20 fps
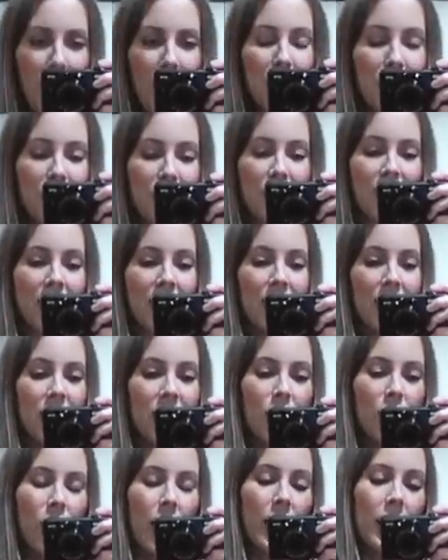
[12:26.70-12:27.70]
we go. So this is
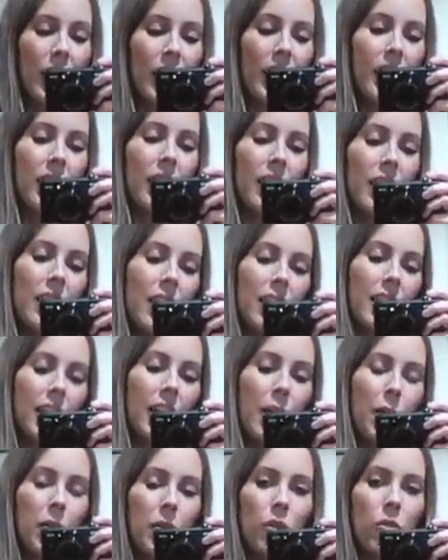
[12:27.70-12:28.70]
the jacket
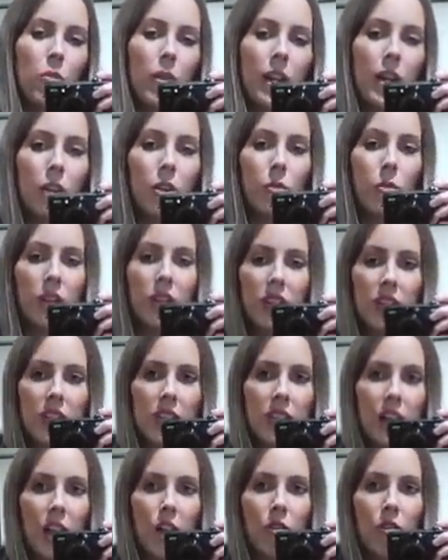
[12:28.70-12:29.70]
that I'm gonna wear with
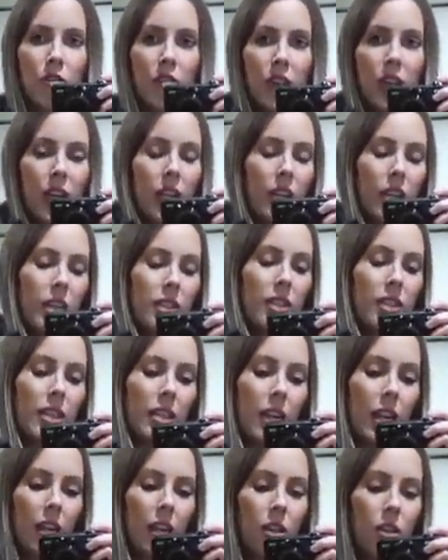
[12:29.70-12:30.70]
this outfit. It's a
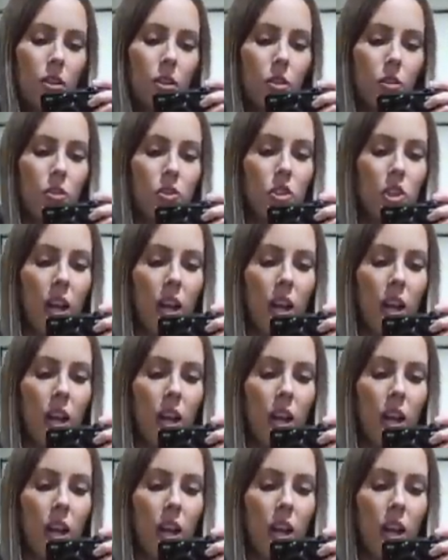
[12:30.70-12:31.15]
Canada Goose